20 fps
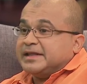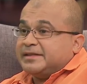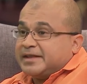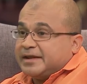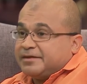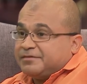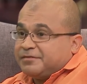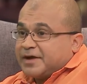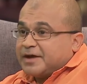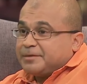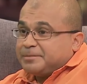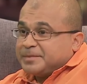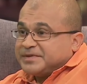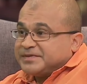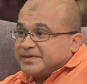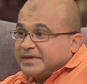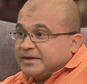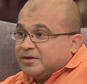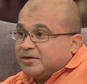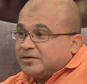and that
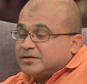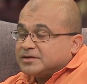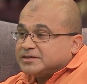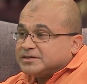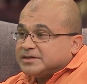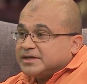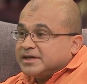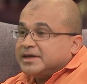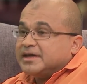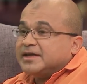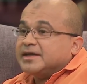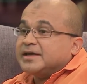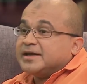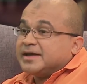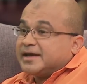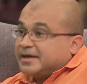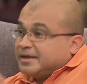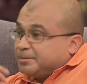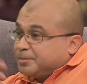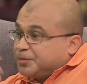5% loss
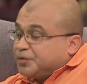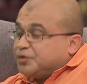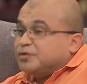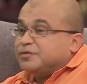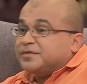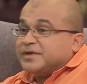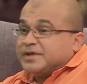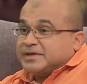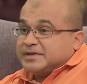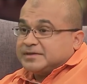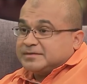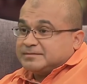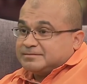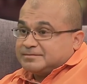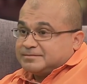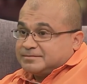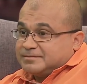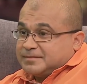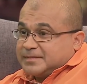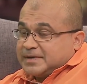can improve it.
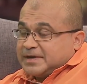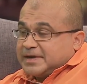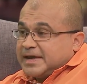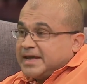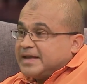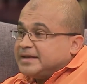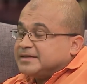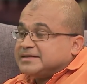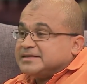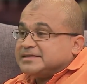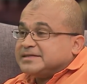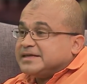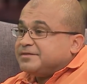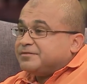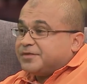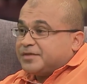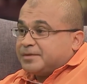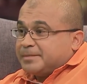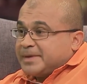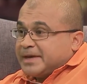And it's the
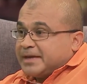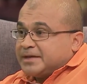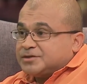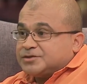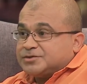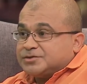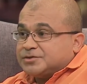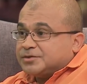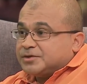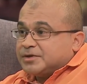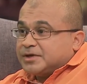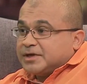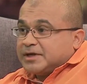same for the man too.